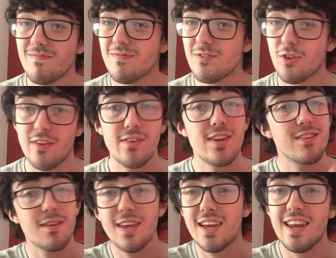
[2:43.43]
So there is
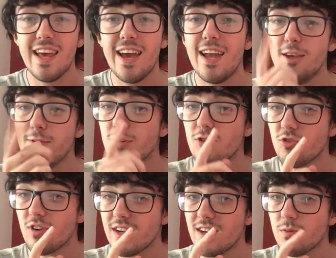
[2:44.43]
something in here and you've got to
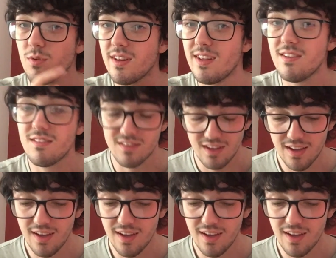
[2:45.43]
try and guess what it is.